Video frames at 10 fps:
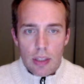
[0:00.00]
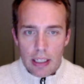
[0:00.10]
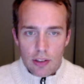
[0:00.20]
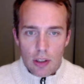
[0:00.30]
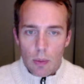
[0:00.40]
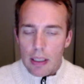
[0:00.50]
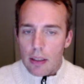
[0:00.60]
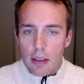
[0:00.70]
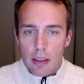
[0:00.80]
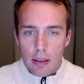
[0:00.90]

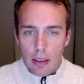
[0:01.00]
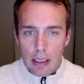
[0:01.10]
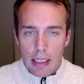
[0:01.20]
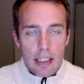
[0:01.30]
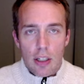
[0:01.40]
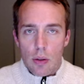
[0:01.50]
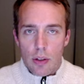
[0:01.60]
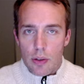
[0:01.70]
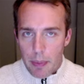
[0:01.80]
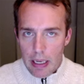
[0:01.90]
SQL and I don't
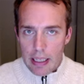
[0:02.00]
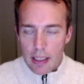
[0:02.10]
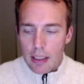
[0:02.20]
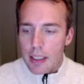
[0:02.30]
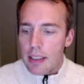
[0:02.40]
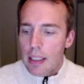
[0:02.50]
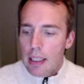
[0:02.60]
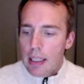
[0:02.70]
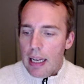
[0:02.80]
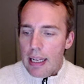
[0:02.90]
use Python.
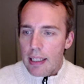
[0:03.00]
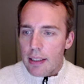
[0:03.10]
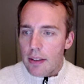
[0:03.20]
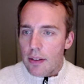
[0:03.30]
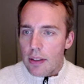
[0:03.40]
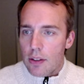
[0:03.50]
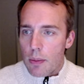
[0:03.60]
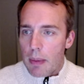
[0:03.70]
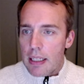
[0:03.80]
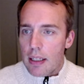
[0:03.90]
And
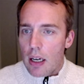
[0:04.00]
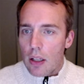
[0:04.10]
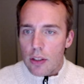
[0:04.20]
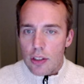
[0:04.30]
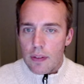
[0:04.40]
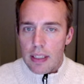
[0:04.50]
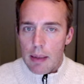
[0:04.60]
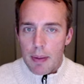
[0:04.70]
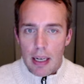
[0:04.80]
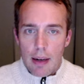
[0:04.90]
to my knowledge of the
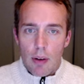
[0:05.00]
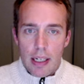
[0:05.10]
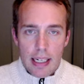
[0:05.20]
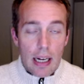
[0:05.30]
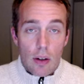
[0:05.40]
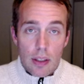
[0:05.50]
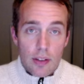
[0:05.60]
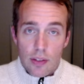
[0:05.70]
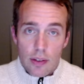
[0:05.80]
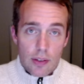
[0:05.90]
API right now, and
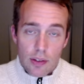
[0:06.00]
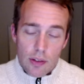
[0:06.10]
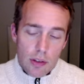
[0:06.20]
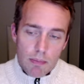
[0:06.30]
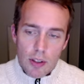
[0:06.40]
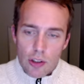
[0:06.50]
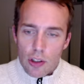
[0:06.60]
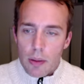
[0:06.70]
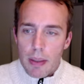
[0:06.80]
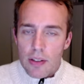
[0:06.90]
this
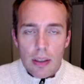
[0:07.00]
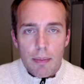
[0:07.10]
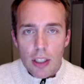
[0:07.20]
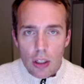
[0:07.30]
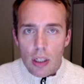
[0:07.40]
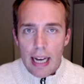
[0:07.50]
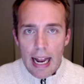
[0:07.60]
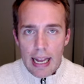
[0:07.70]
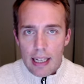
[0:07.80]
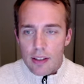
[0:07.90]
could be something you could
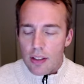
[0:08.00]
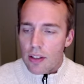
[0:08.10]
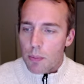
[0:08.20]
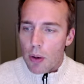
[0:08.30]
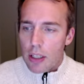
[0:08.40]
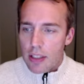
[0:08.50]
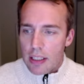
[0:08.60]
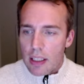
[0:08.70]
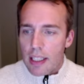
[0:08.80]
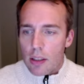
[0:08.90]
add to this
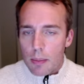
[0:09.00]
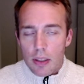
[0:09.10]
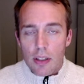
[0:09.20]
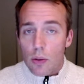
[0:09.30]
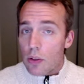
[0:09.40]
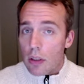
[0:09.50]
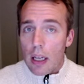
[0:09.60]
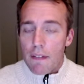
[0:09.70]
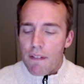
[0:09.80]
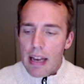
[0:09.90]
project later, but this was a
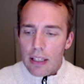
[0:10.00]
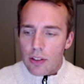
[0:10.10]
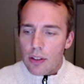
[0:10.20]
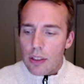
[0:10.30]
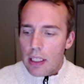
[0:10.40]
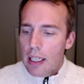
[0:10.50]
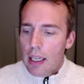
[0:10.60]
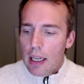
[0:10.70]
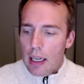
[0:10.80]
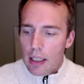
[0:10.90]
lot faster
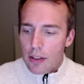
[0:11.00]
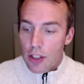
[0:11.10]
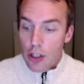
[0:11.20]
to